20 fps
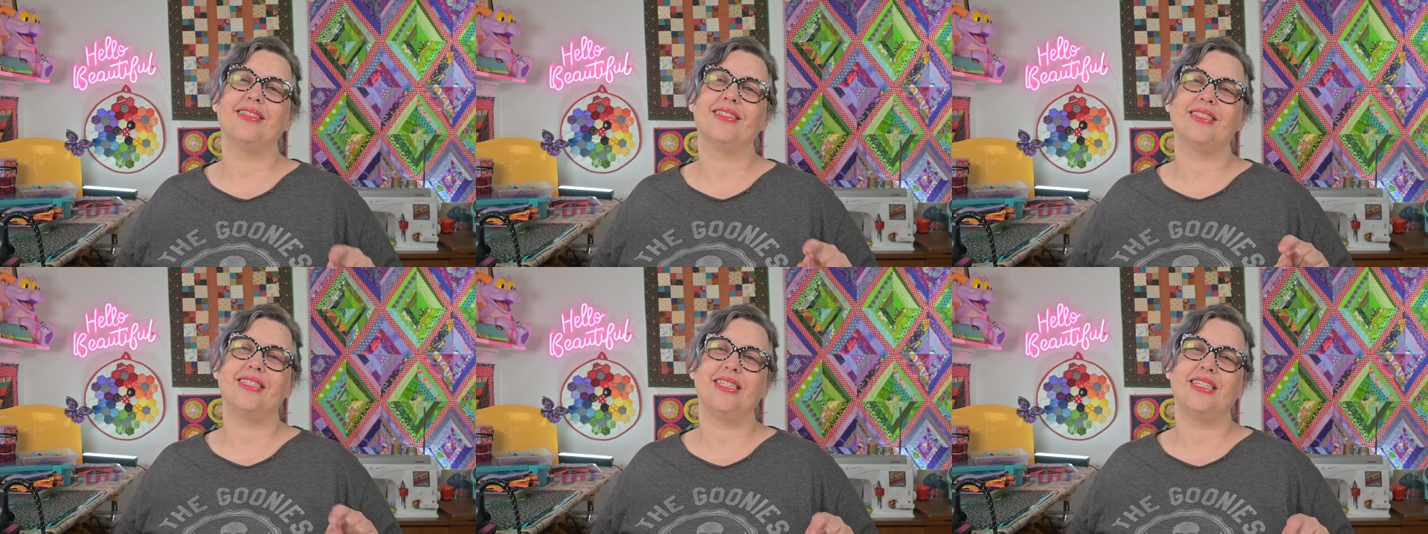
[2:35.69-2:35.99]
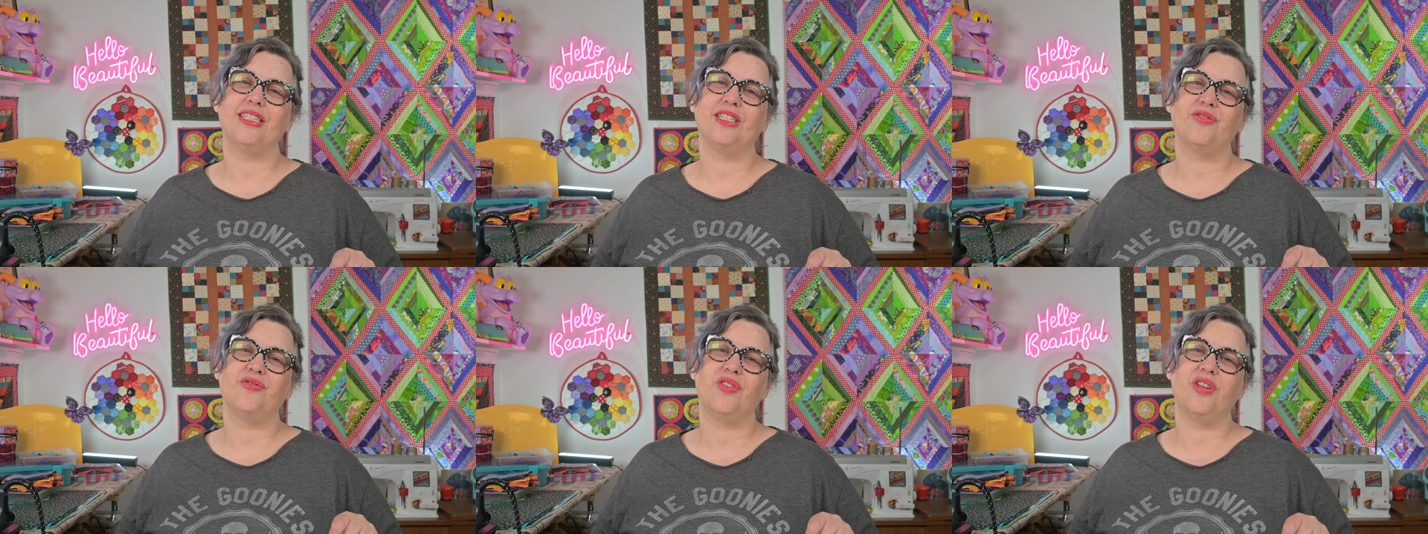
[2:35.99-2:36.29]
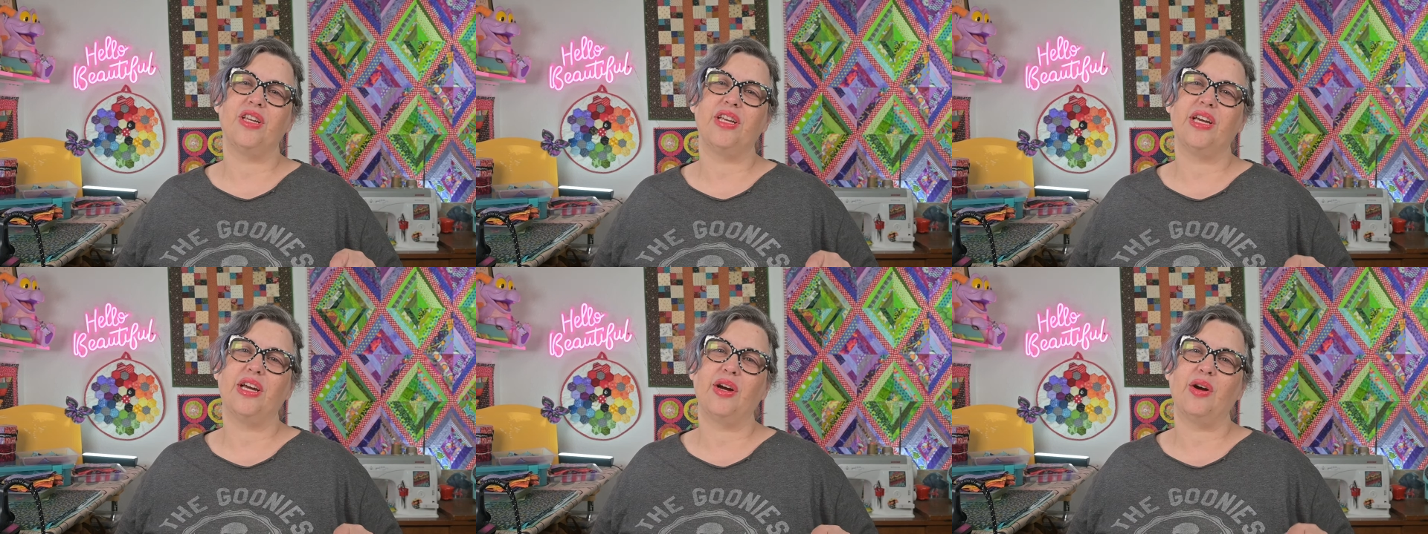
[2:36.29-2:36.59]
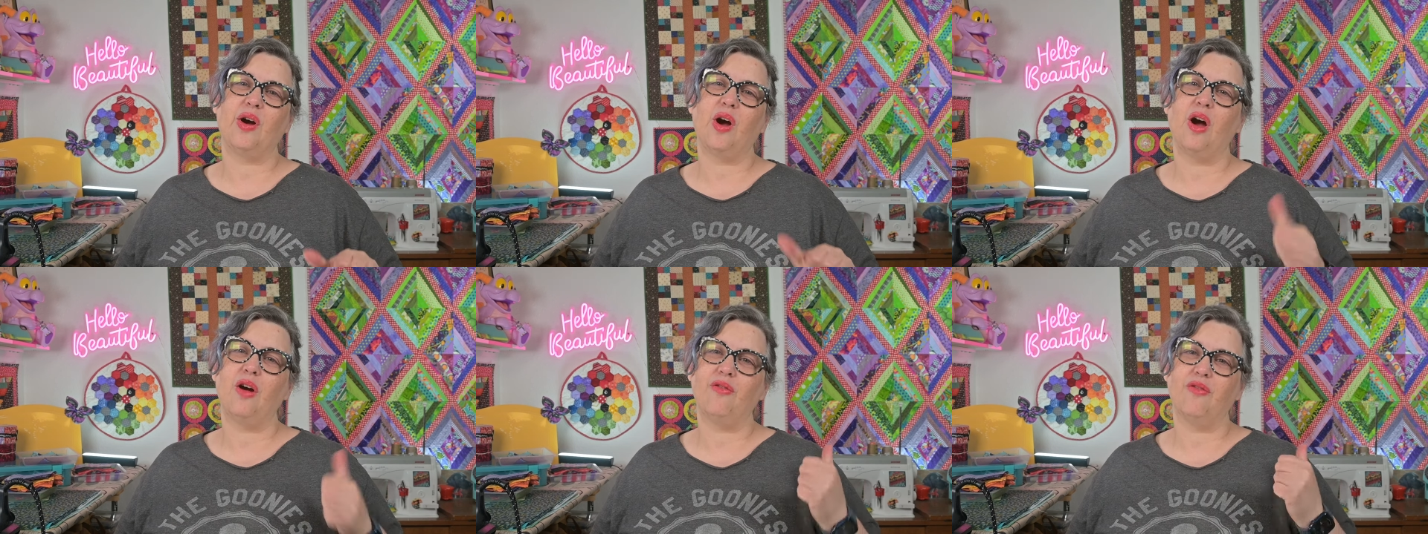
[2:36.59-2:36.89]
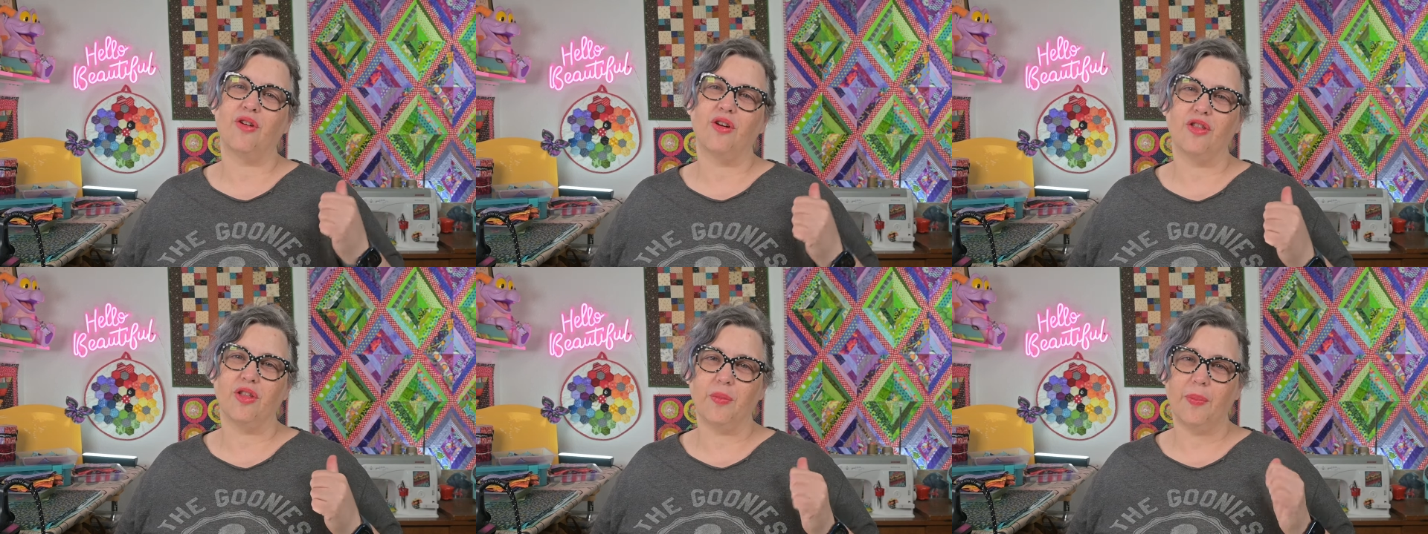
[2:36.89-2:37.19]
the scenes video
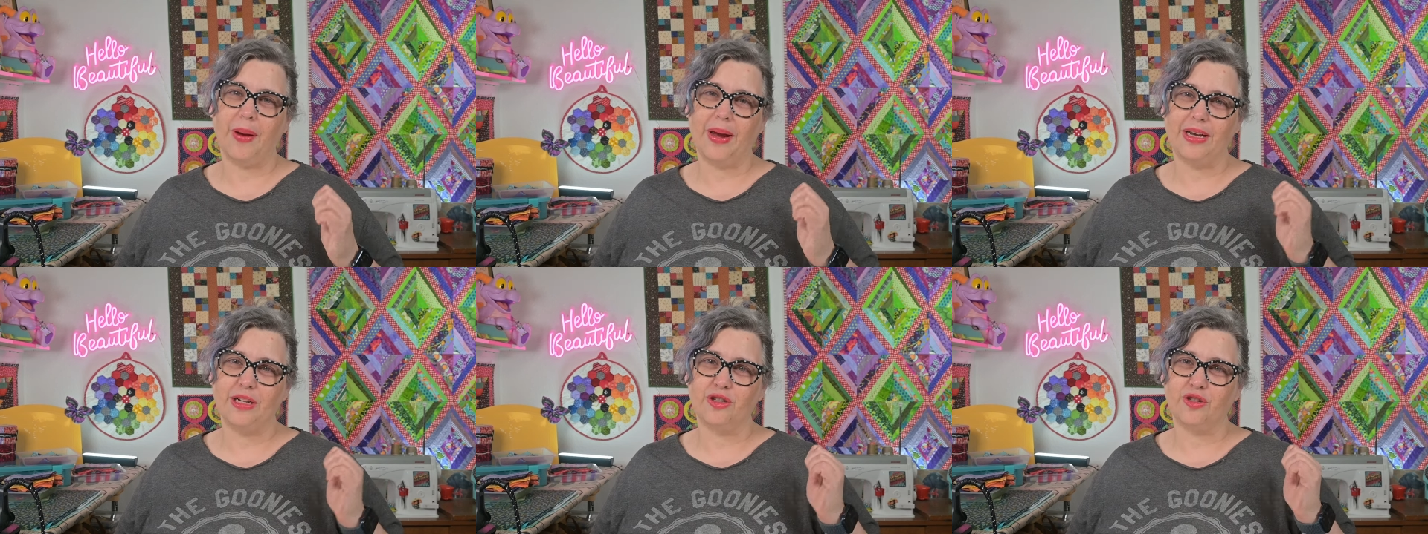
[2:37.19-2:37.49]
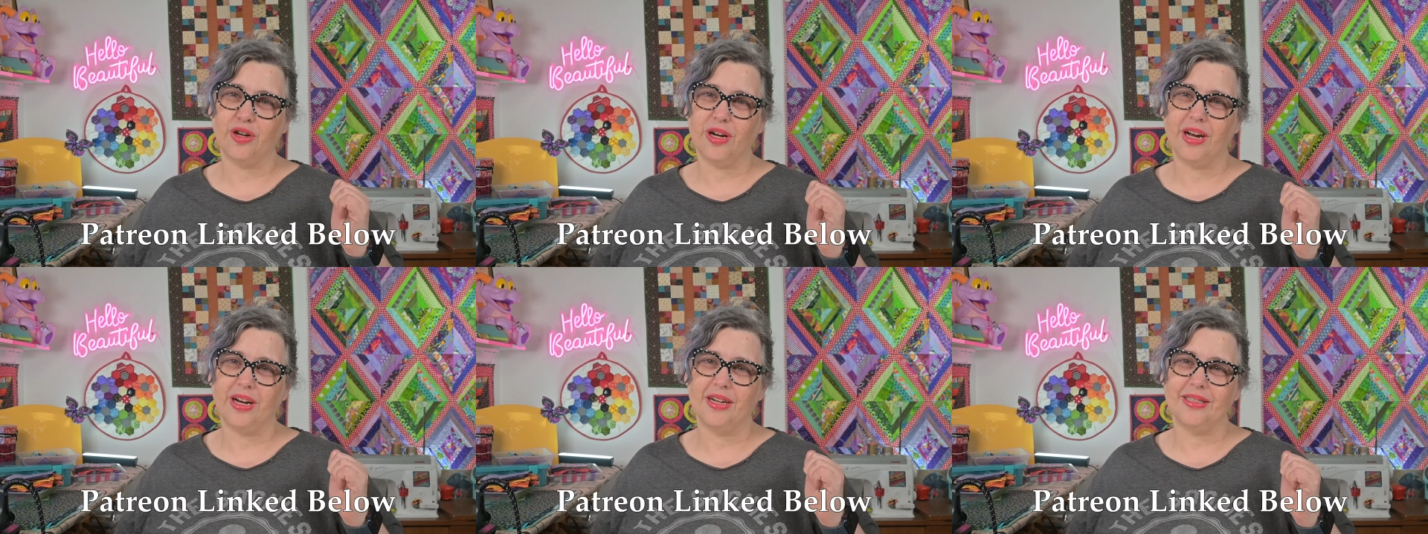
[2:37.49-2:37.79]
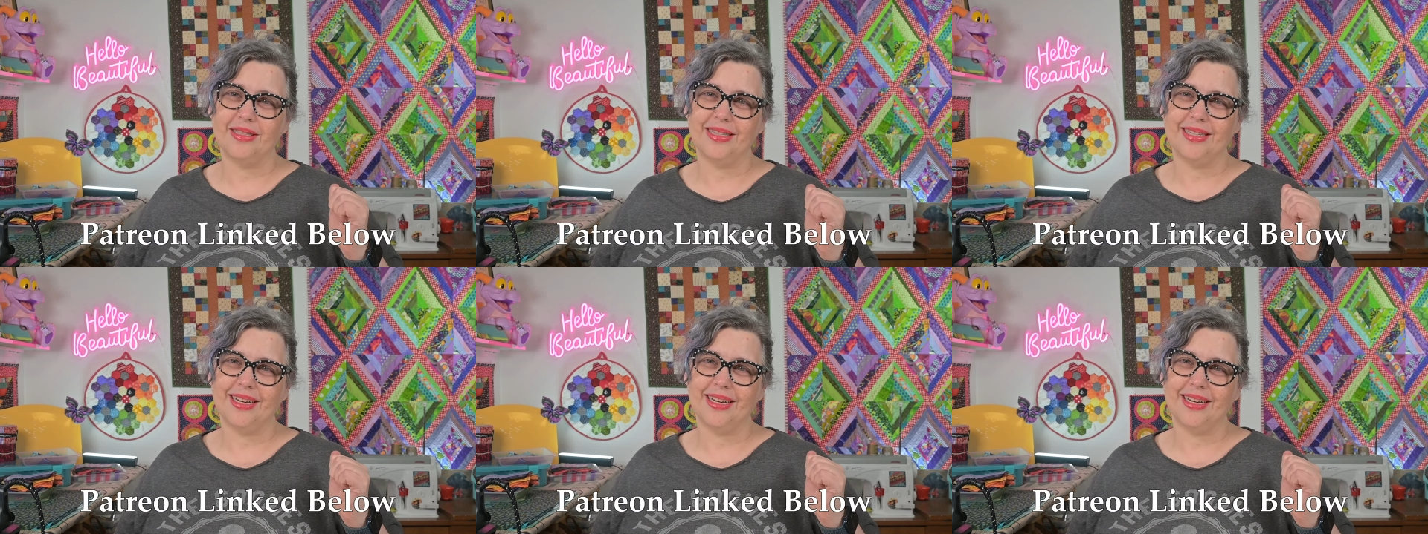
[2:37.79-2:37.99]
over on the Patreon